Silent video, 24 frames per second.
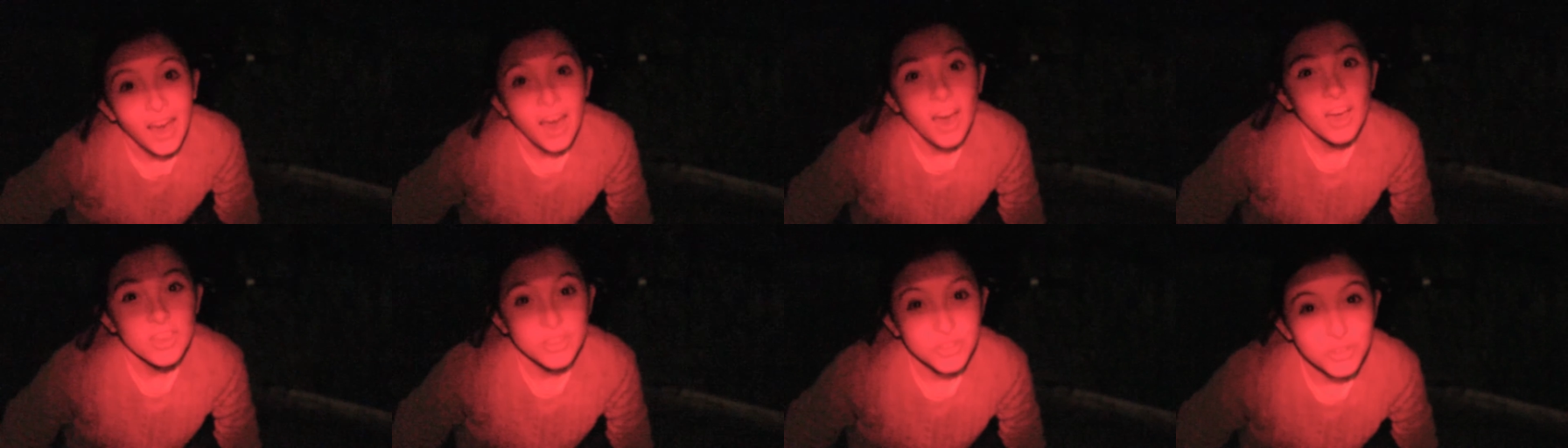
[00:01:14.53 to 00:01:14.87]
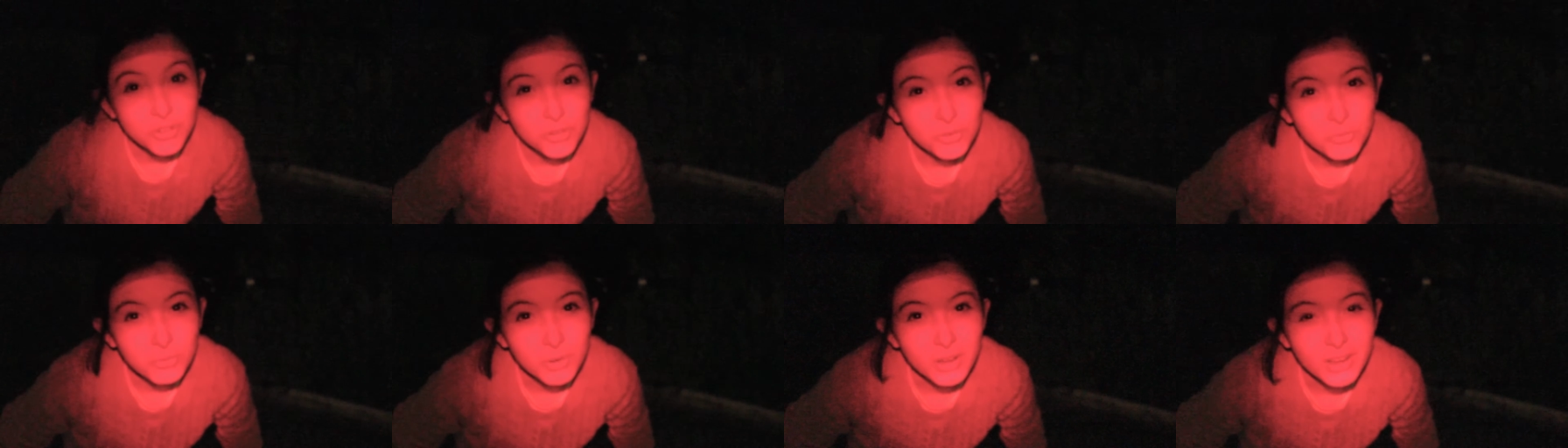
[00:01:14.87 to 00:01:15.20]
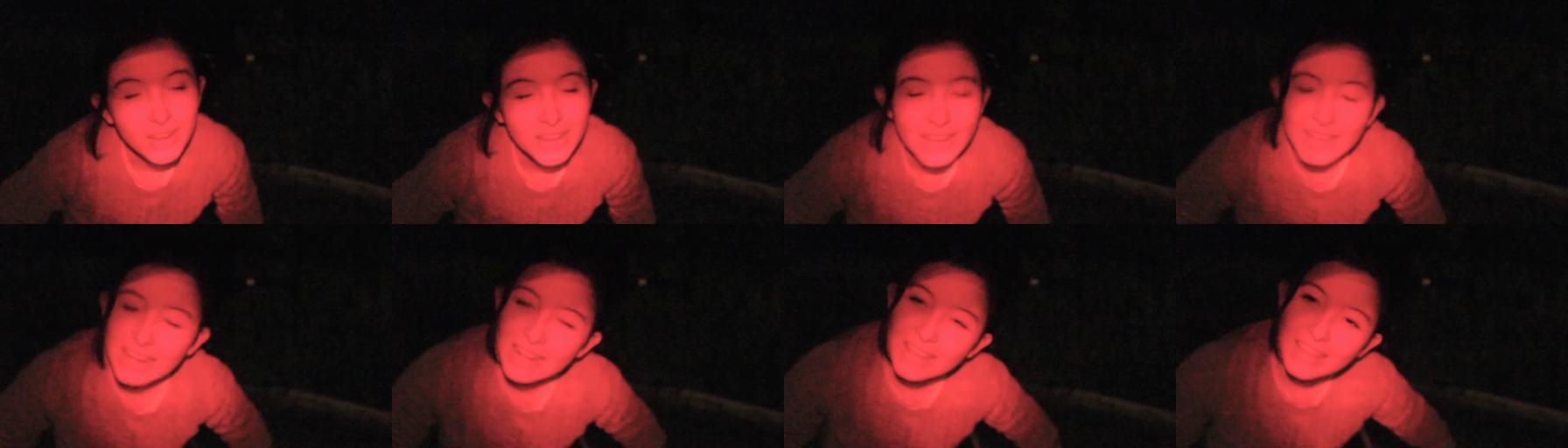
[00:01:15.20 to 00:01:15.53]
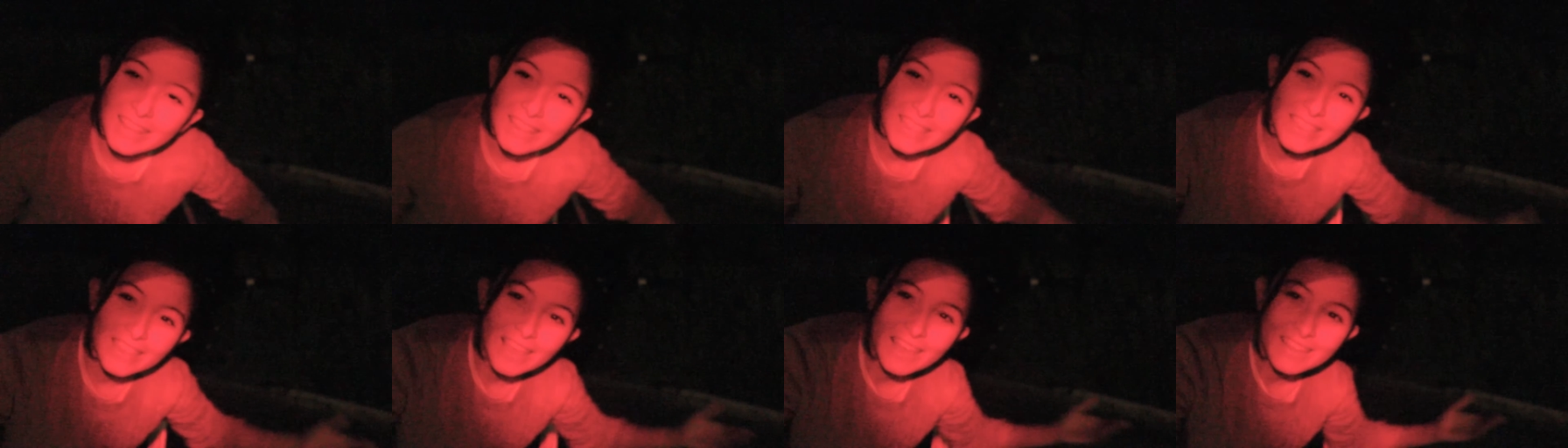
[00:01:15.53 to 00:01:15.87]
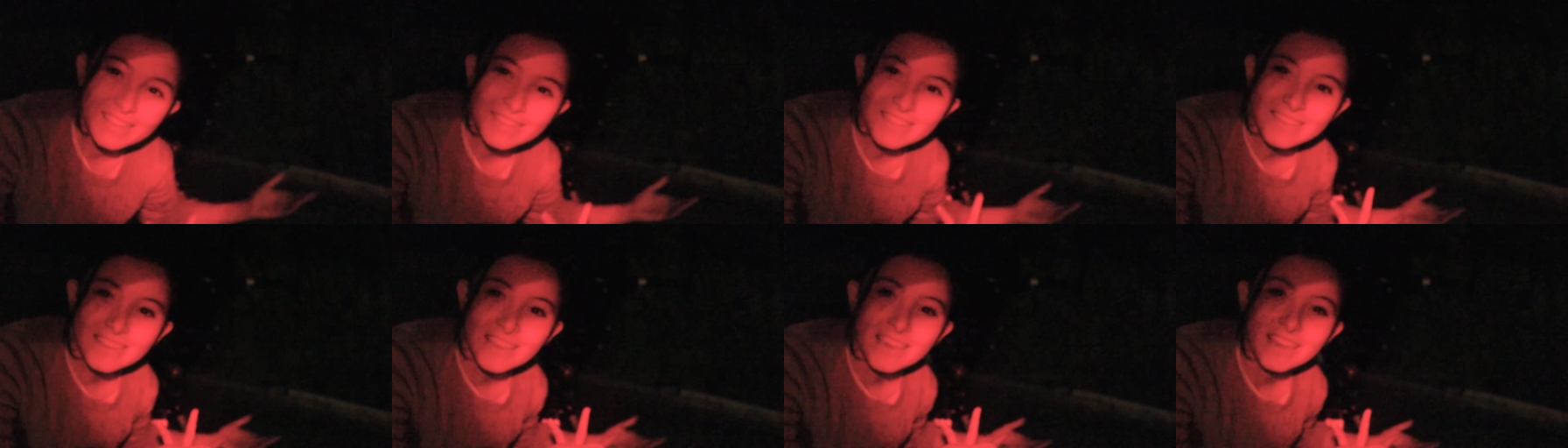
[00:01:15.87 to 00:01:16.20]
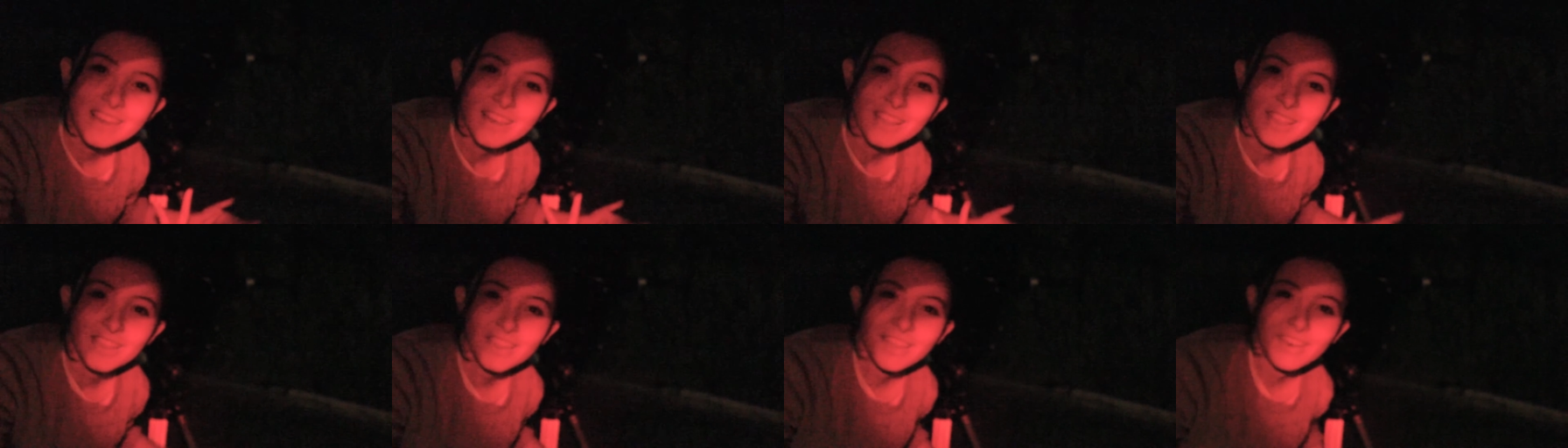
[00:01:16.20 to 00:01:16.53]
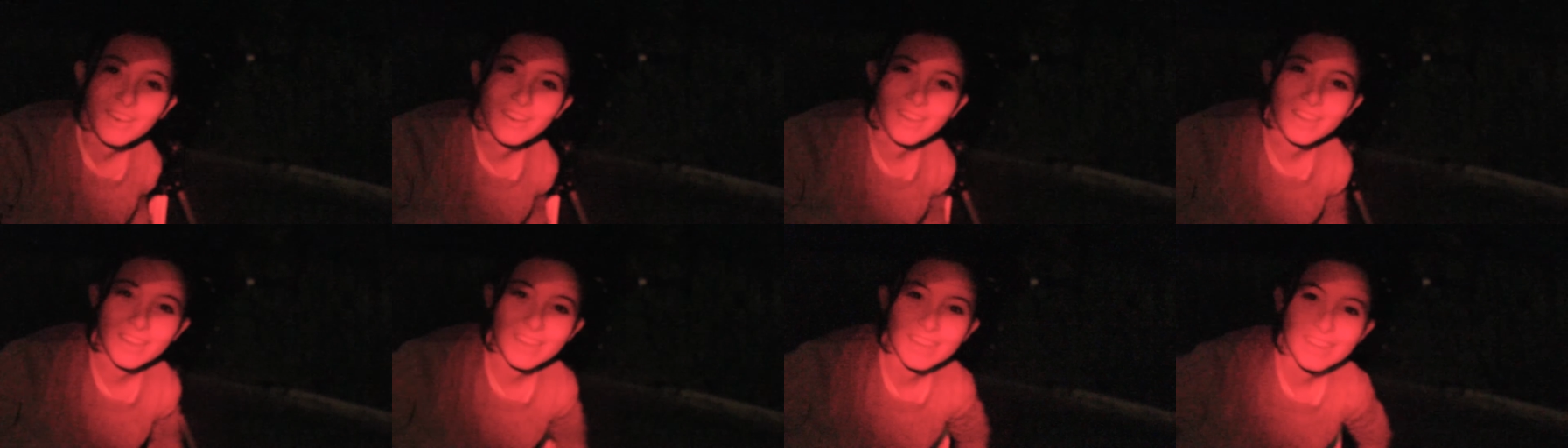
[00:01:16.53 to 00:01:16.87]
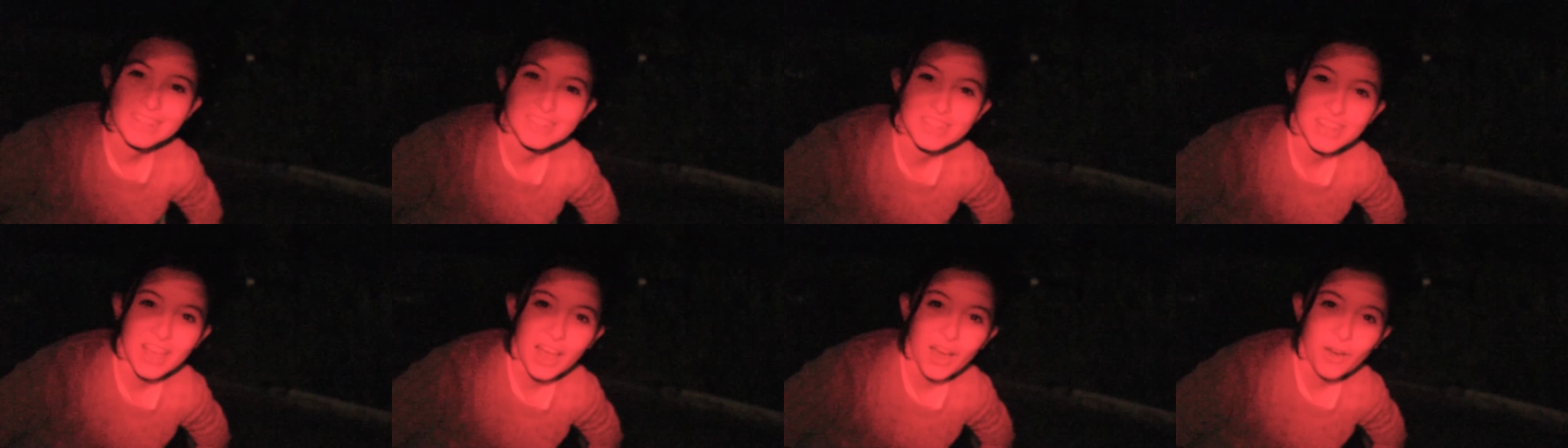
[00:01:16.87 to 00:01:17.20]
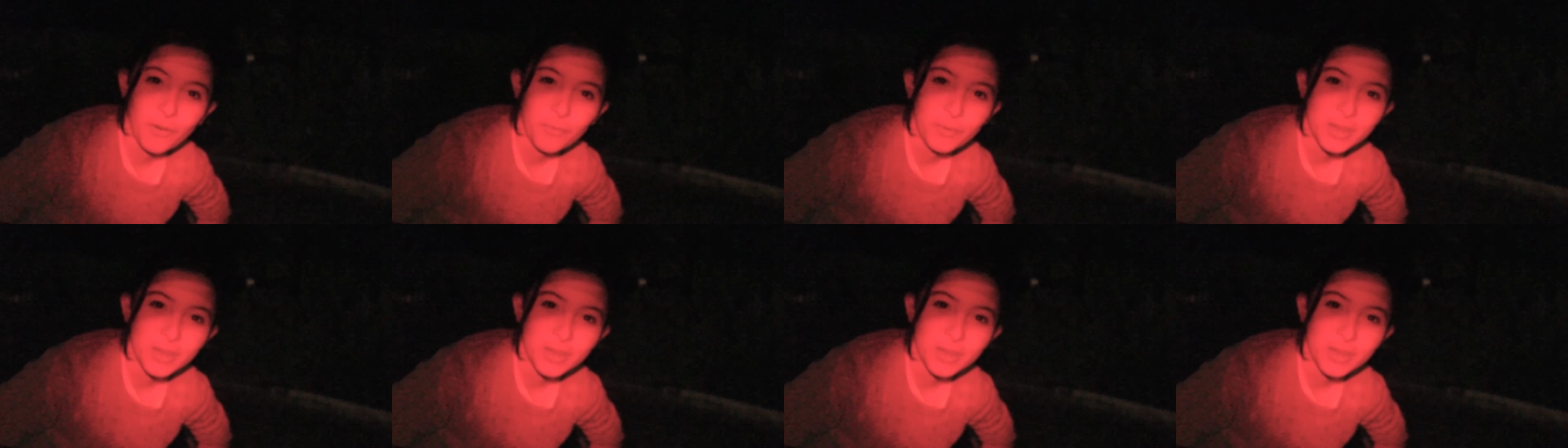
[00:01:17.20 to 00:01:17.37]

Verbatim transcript: you would let's take a look shall